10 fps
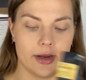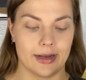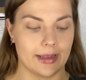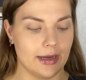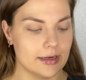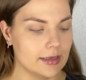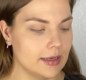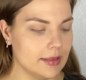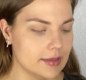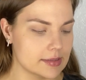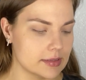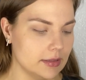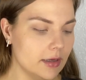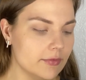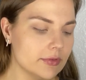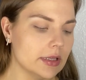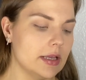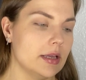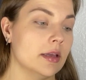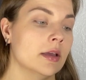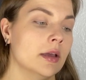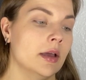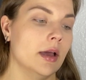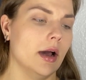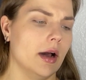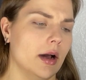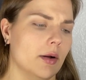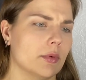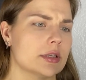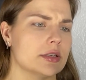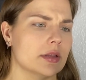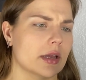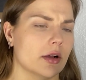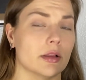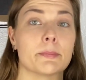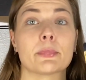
and I got it in this lovely, what do they call it?